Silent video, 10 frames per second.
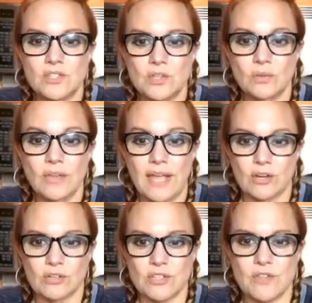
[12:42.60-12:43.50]
so that you
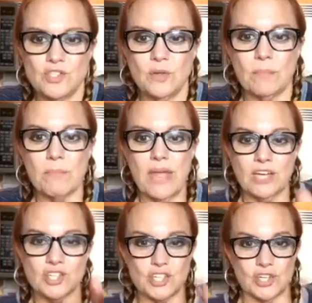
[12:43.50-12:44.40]
later, so that you can
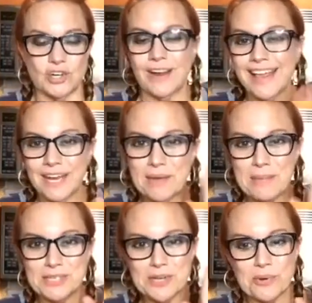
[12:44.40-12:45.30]
make sure, hello,
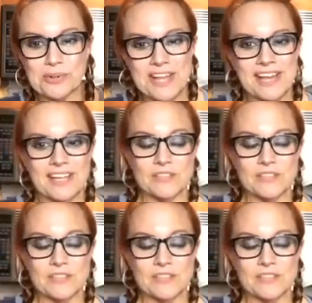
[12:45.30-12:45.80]
Happy Joel,